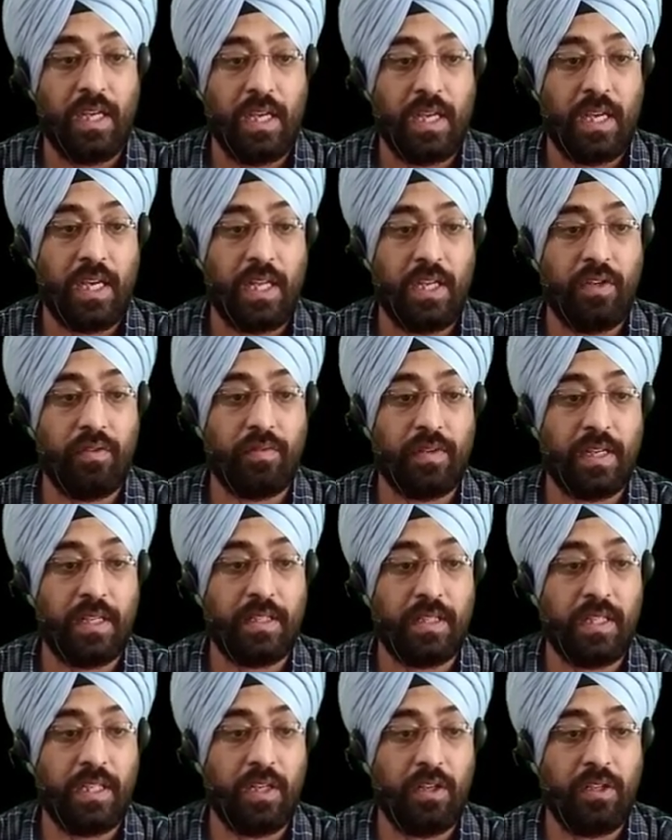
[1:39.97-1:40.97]
Here you can
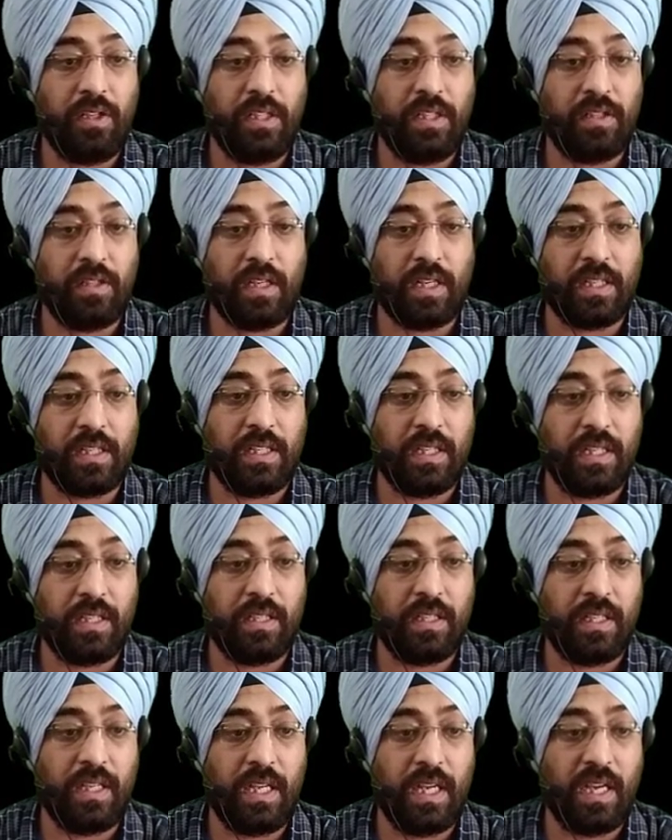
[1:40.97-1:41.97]
see all these
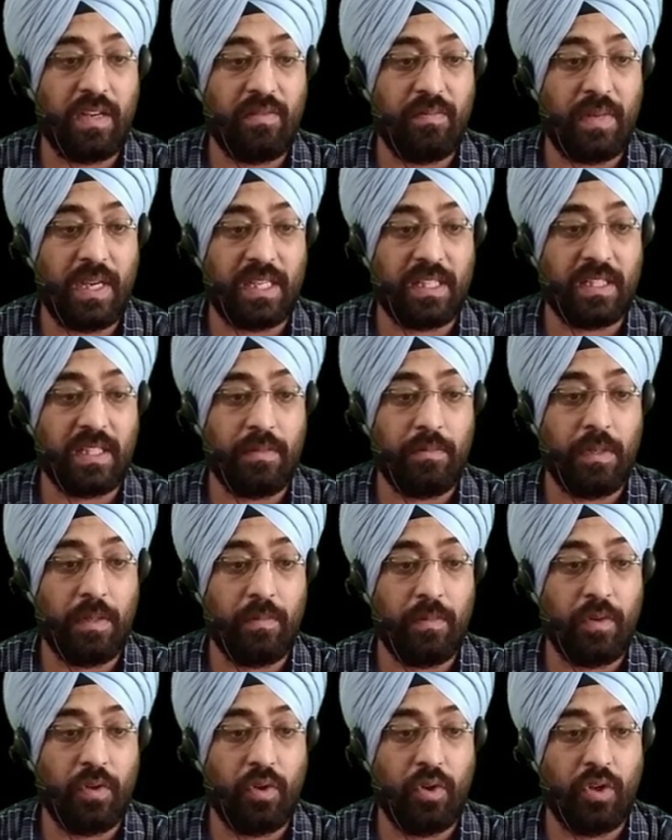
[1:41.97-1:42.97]
structures, they have
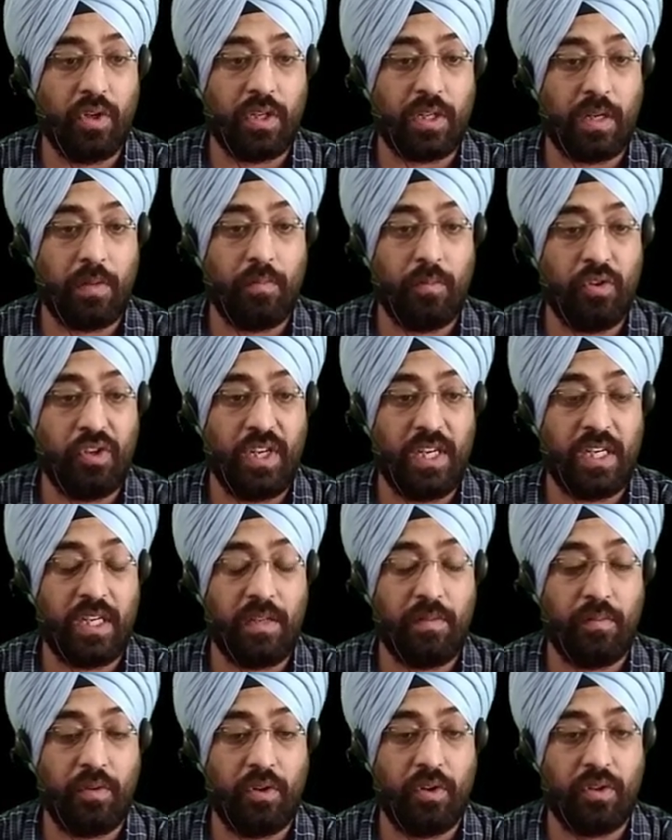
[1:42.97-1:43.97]
maximum
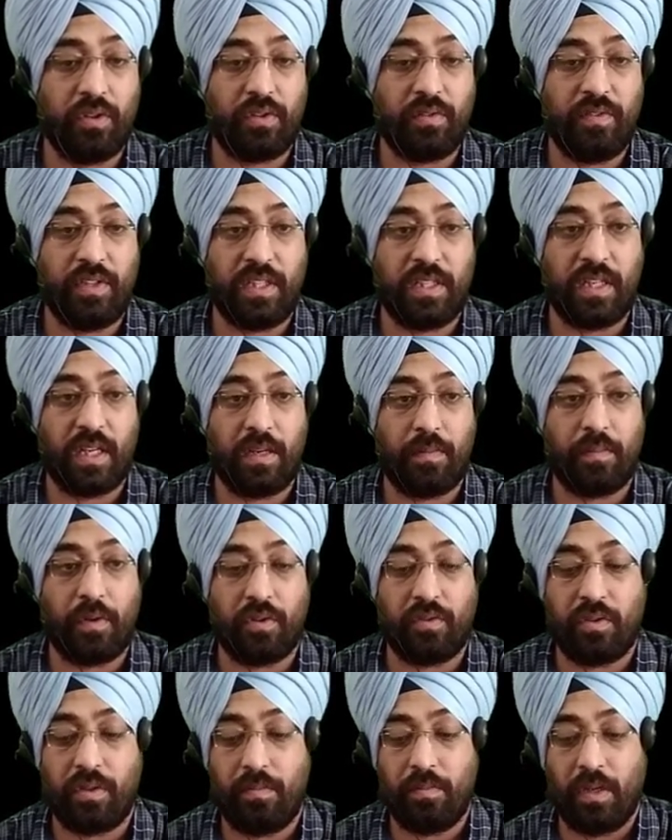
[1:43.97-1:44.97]
non-cumulative bonds which are
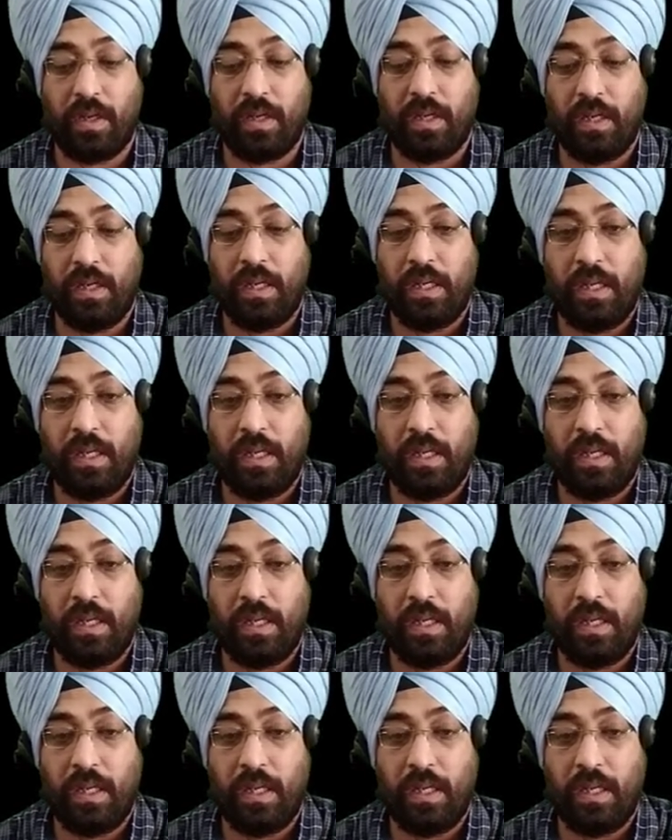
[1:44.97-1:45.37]
possible.